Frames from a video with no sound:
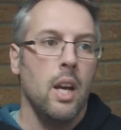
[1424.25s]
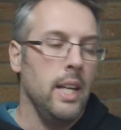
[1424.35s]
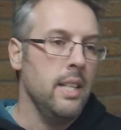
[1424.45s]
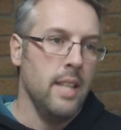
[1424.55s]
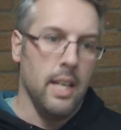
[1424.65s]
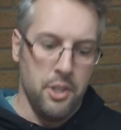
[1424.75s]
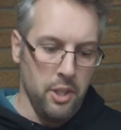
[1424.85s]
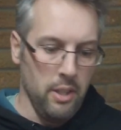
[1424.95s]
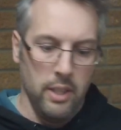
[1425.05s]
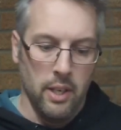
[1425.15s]
Is that
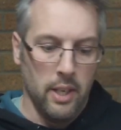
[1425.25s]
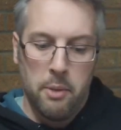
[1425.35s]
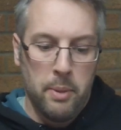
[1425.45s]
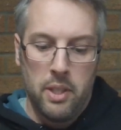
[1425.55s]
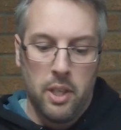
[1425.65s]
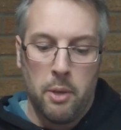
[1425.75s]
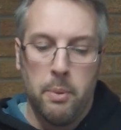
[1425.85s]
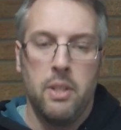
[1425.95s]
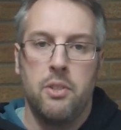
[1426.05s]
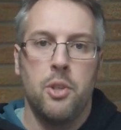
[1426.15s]
due? It could
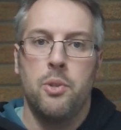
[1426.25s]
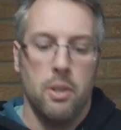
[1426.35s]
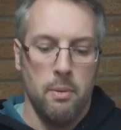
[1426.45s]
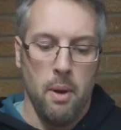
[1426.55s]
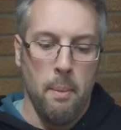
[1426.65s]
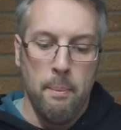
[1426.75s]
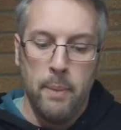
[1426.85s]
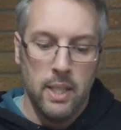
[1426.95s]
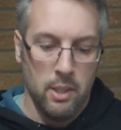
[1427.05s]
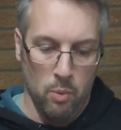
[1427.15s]
be due to
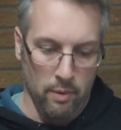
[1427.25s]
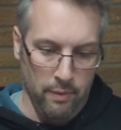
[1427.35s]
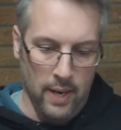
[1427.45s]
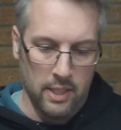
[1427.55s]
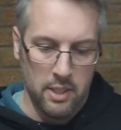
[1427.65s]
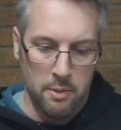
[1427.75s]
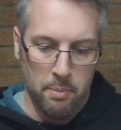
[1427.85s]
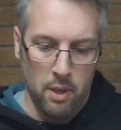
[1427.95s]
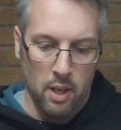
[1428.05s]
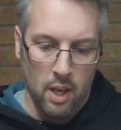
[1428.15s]
1,000,001 factors,
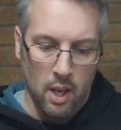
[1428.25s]
but